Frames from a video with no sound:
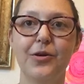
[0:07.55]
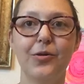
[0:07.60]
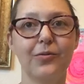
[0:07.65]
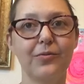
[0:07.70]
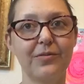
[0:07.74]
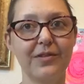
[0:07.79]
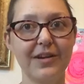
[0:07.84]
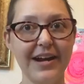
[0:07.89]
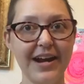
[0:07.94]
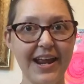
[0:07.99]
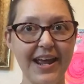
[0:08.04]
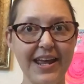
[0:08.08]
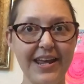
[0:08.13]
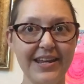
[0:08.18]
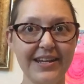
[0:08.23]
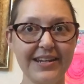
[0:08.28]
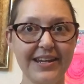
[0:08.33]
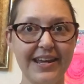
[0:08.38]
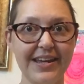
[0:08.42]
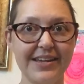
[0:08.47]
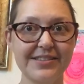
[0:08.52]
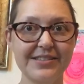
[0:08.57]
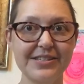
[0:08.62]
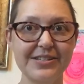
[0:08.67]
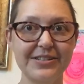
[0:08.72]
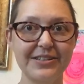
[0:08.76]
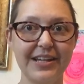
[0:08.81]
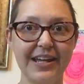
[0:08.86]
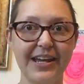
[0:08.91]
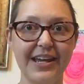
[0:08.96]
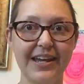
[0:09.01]
Renee in
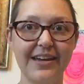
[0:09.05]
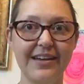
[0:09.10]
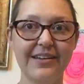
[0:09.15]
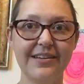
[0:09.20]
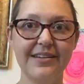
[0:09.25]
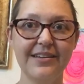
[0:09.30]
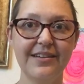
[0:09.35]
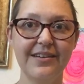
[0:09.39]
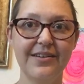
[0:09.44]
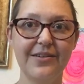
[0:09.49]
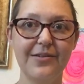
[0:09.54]
Cancerland